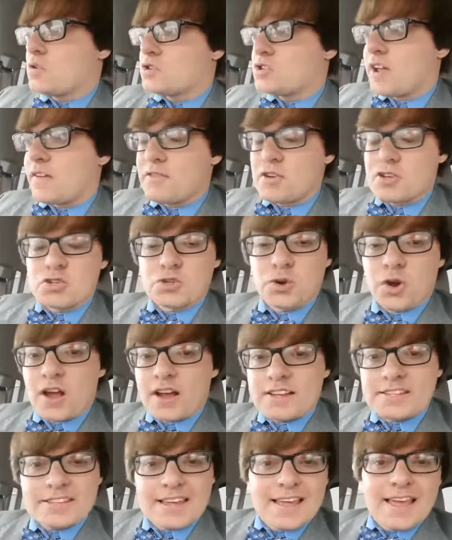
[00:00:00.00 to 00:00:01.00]
Chevy
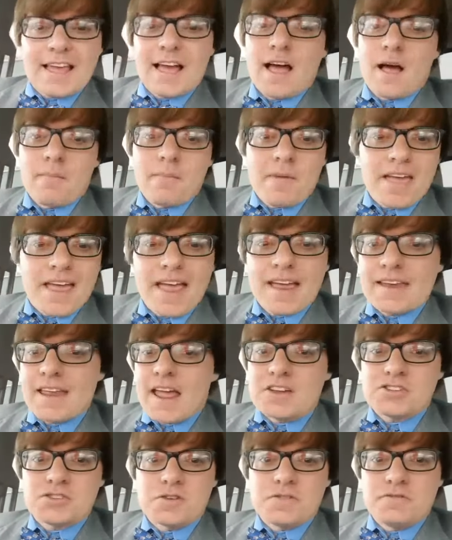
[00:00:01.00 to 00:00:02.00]
trucks, um, and
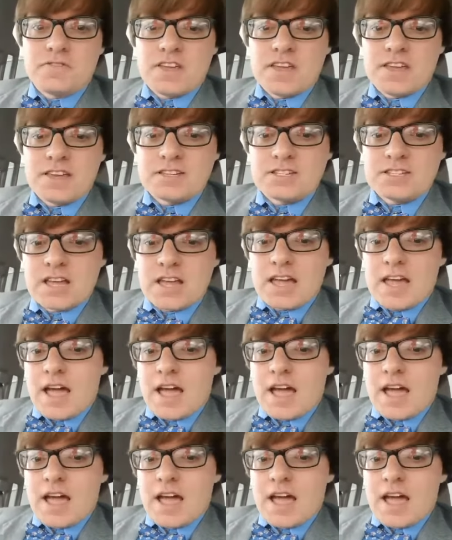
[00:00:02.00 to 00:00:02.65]
SUVs.